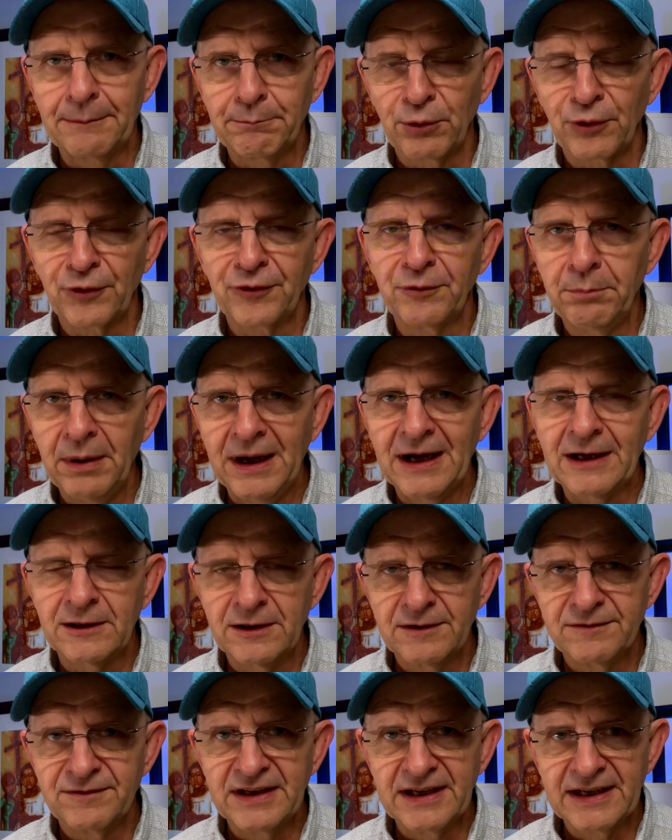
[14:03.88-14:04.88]

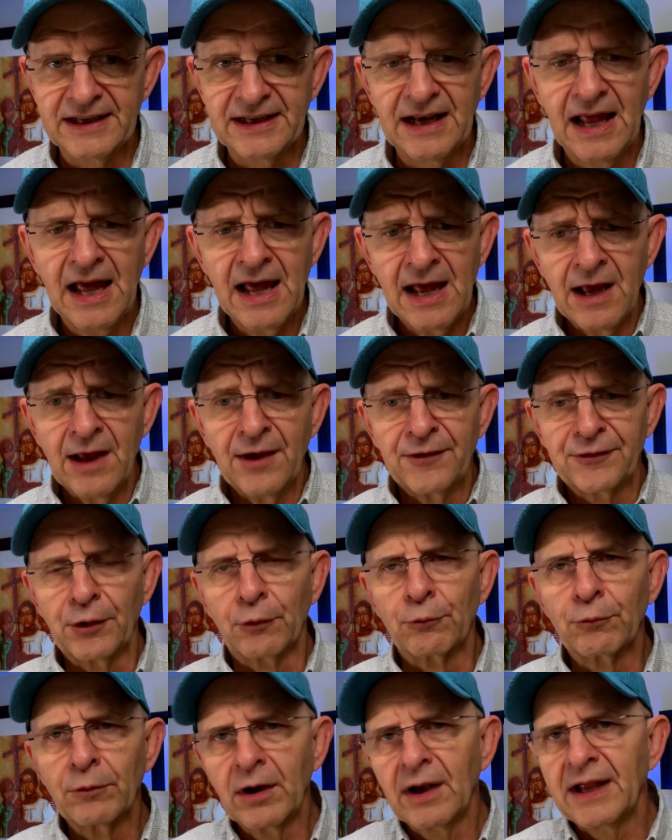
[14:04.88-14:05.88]
perspective in it. So
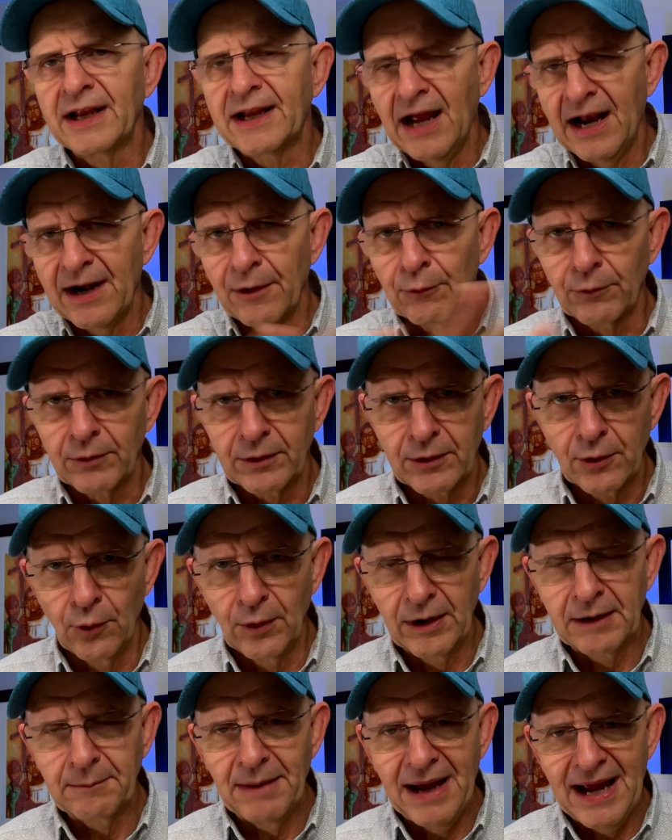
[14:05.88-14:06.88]
really kind of
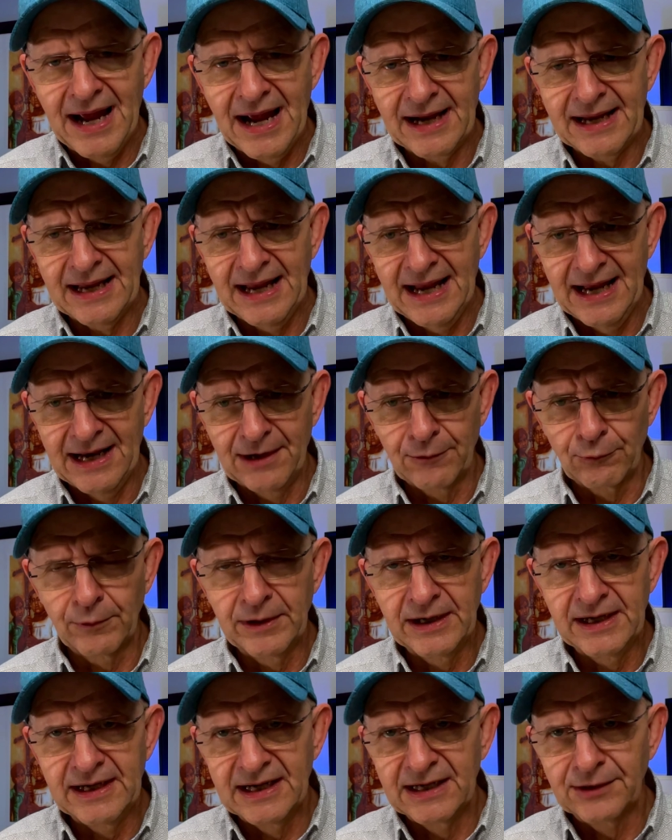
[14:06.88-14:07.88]
going back and
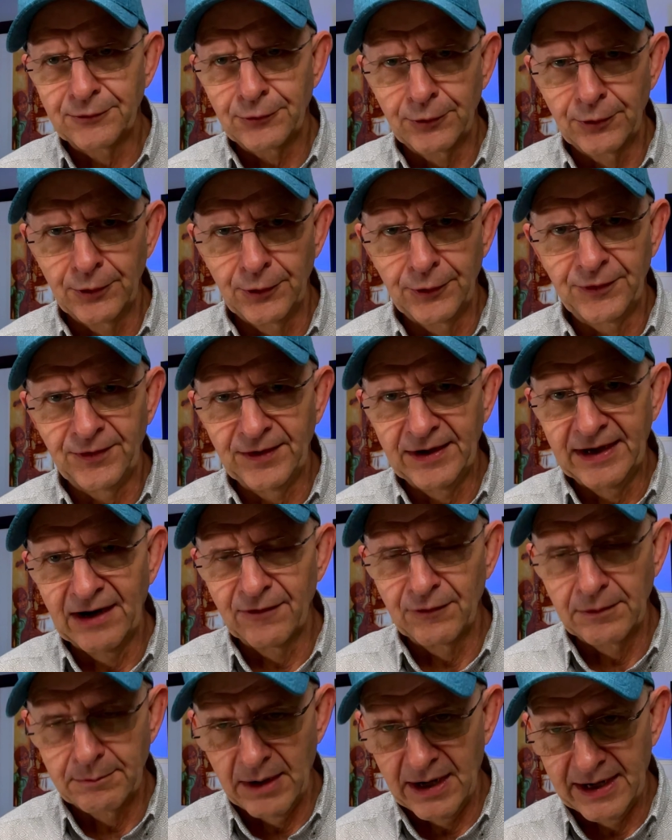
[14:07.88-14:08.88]
reintroducing
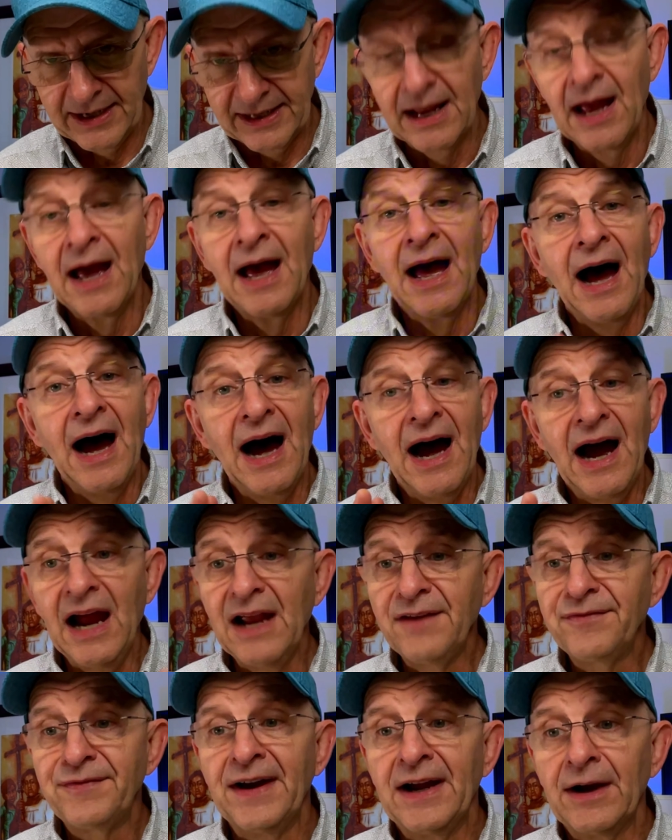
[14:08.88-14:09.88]
everybody.
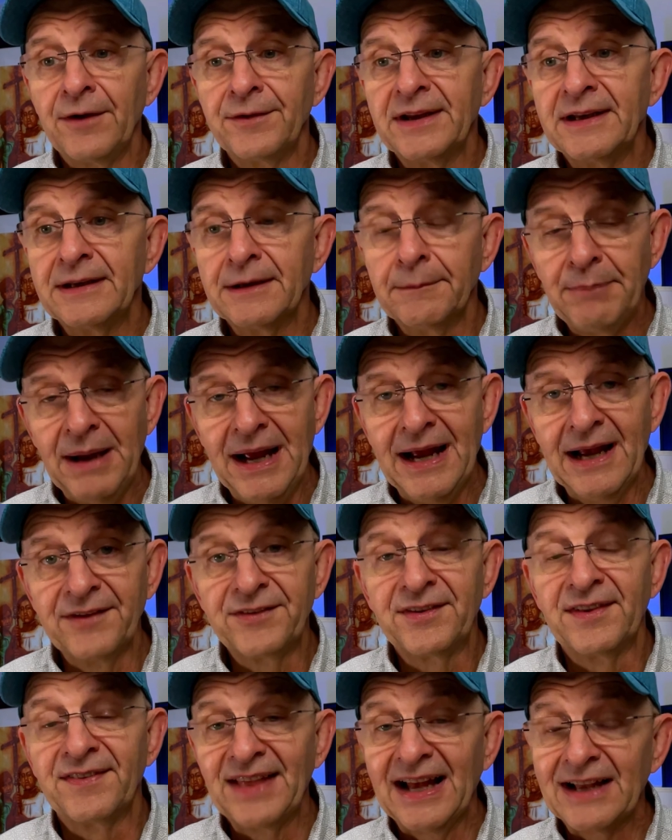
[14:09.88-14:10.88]
I found in the
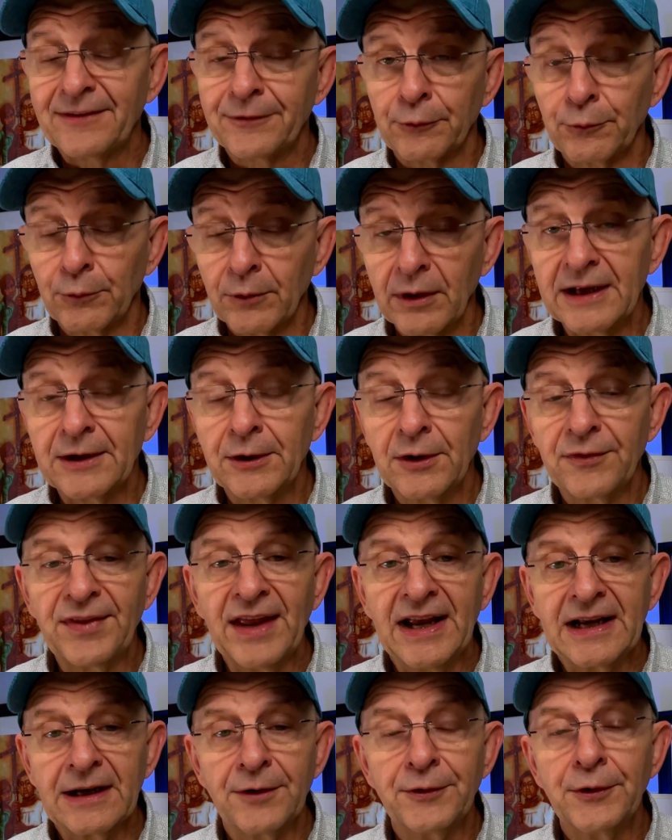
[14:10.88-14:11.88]
past that that's a really good
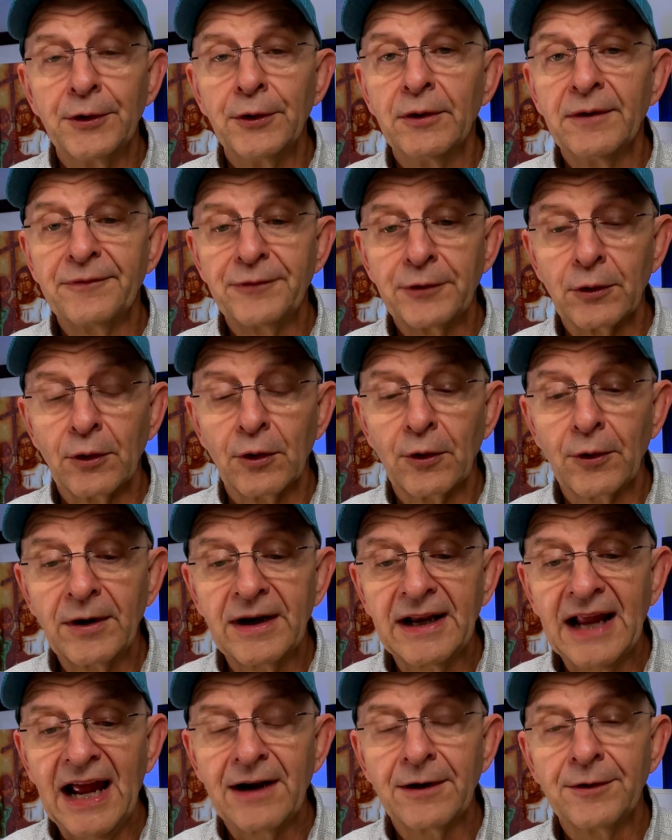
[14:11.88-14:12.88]
thing to do. If you're
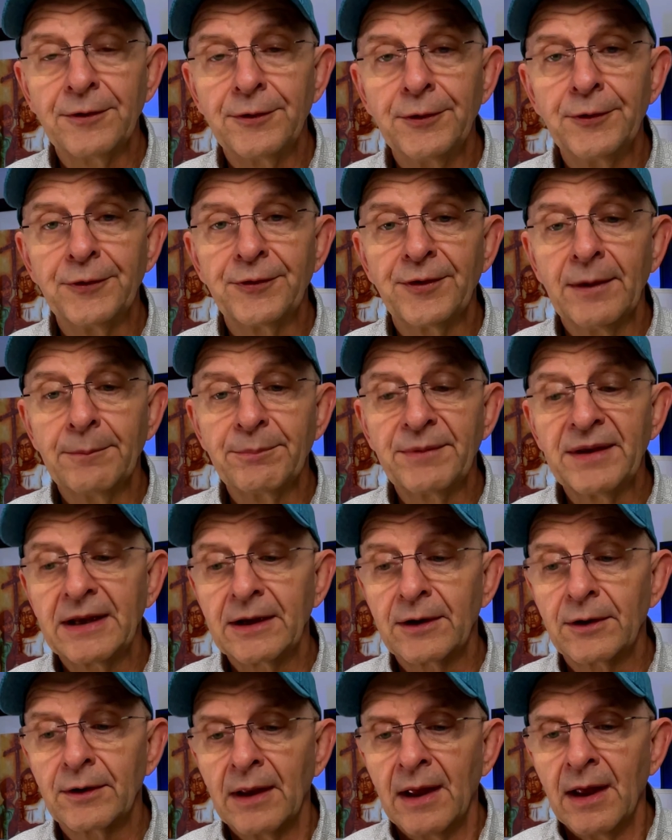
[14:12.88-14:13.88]
learning how to do
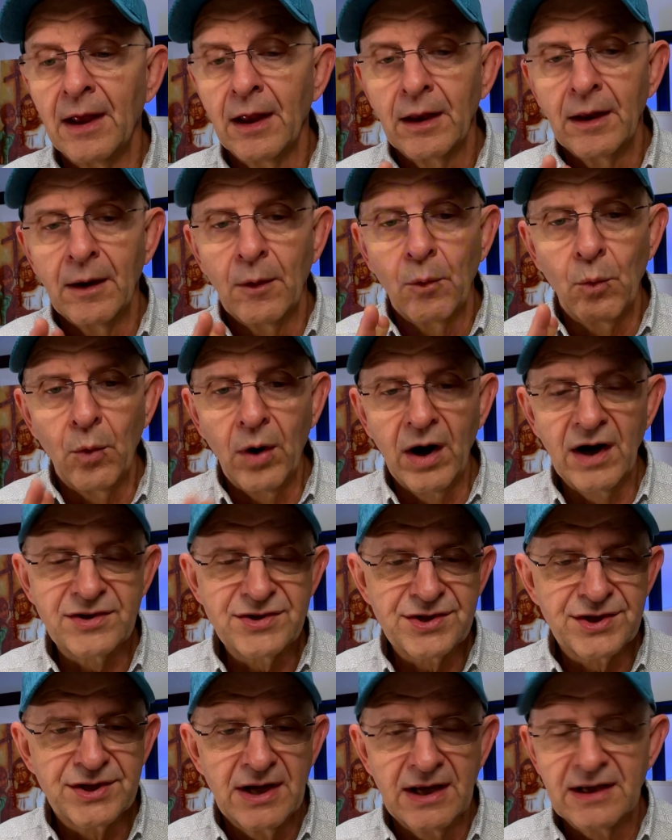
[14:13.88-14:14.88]
something,
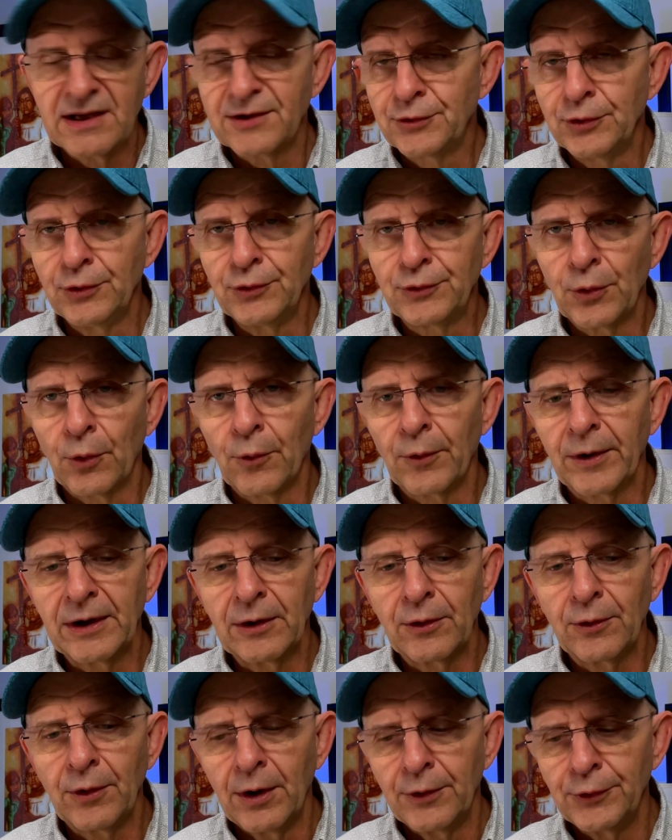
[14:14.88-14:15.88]
watch a
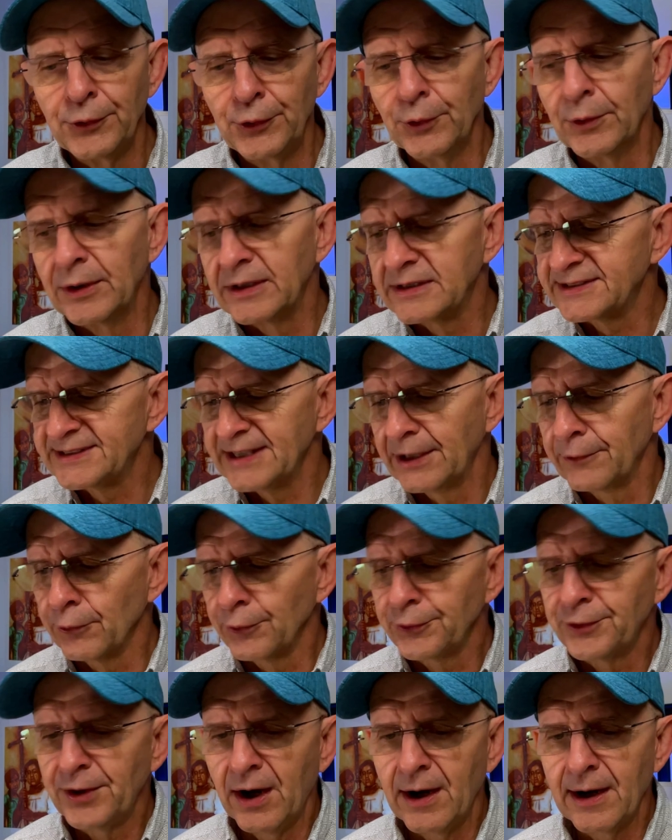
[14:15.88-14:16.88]
tutorial, do it
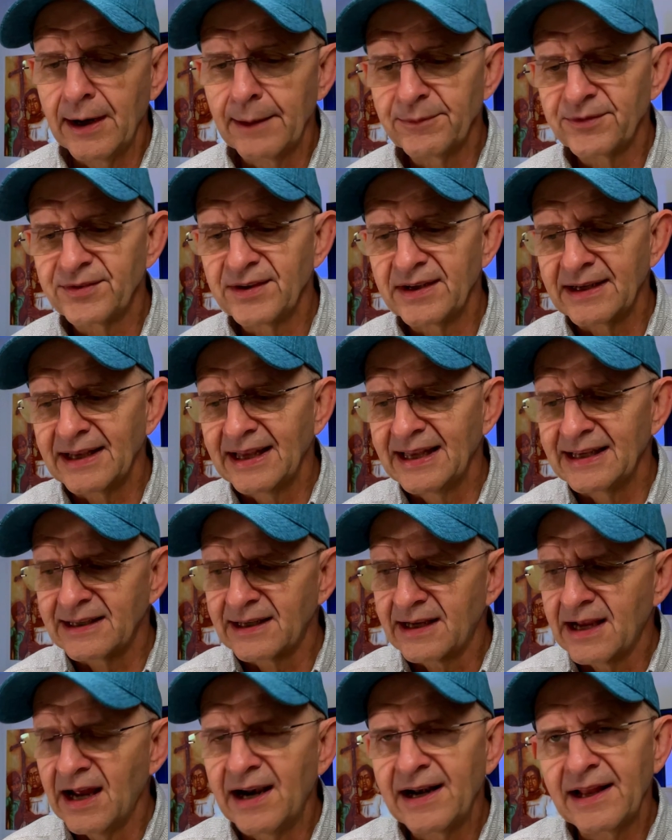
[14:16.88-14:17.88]
several times, and
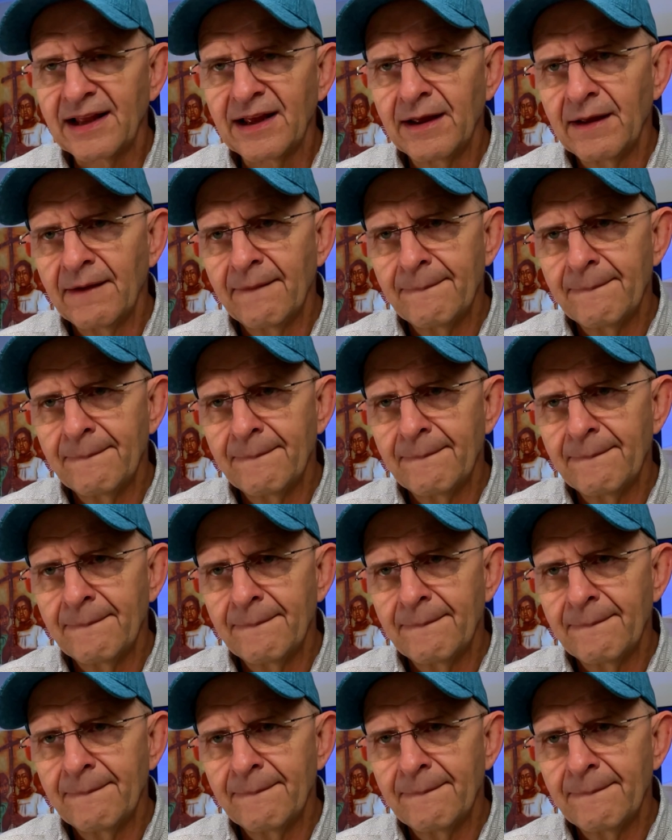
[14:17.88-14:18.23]
it kind of